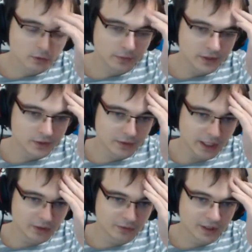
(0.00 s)
Priests on
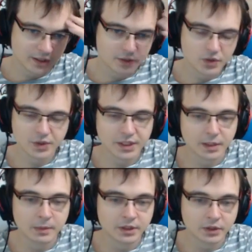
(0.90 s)
ladder, right? So it's like a
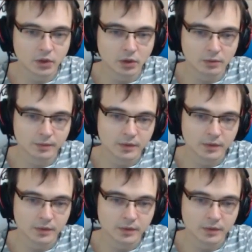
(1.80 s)
meta call.